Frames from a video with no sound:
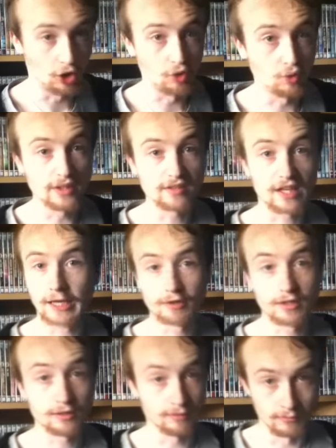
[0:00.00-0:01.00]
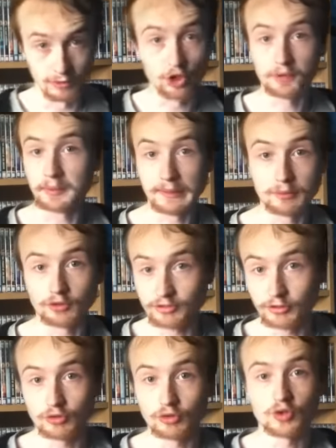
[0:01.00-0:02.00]
The Holy Terror, a lot of people are
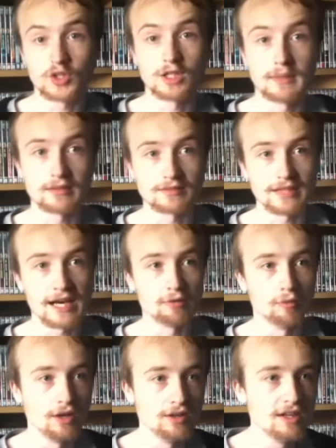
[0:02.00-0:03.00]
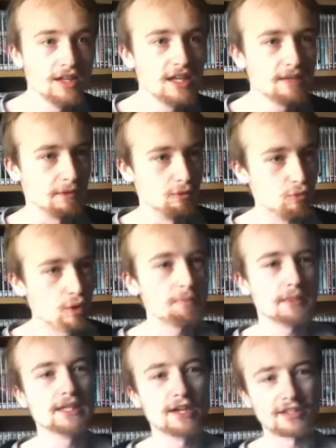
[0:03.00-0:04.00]
still talking about that one, but it
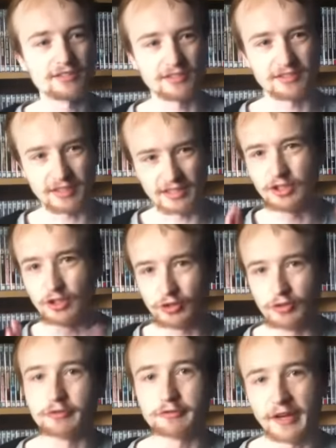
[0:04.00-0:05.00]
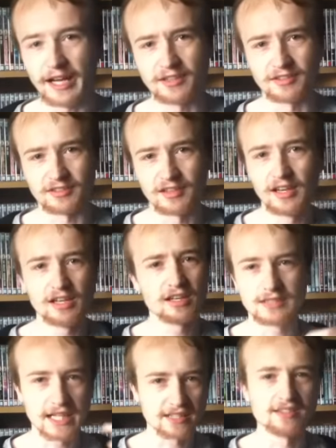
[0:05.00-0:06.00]
would be nice to see new fans
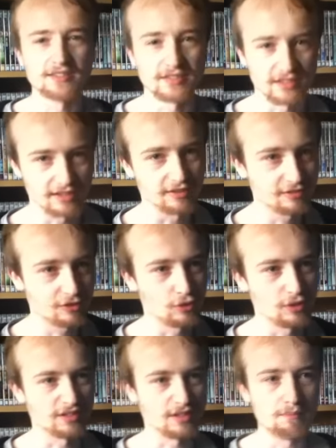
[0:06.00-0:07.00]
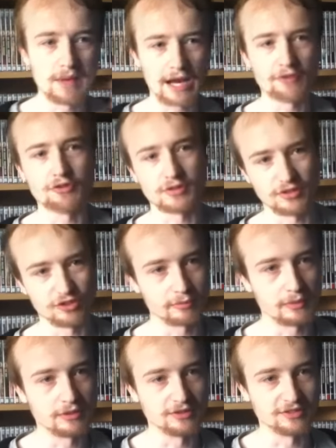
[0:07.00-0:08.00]
get into these stories. The Marian
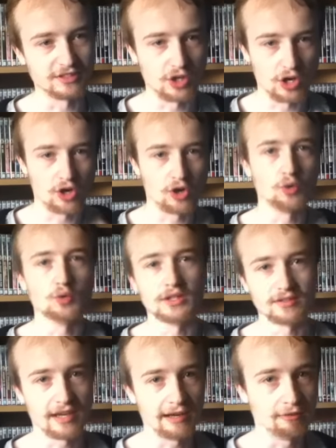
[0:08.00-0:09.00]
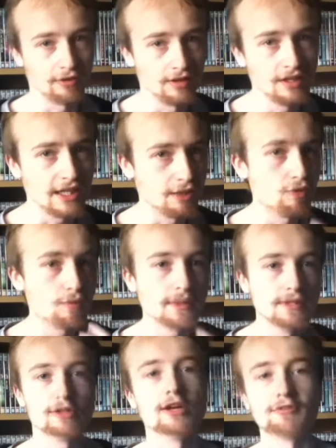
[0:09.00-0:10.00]
Conspiracy, The Holy Terror. It would
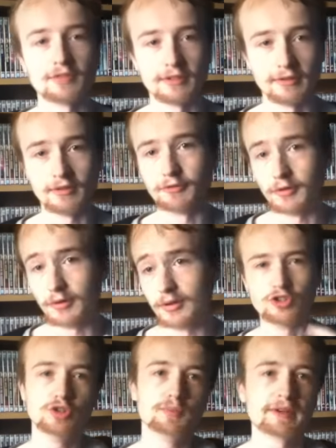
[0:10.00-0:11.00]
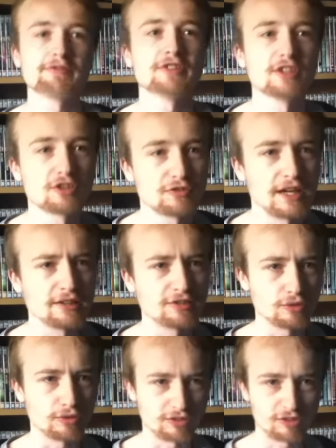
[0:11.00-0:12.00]
be lovely for new Big Finish
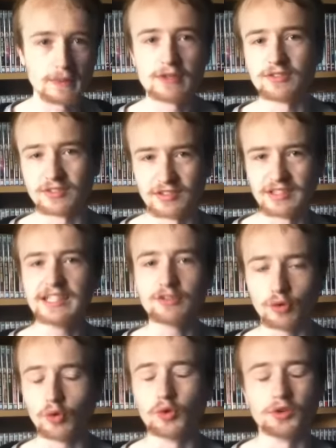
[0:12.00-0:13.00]
fans to experience these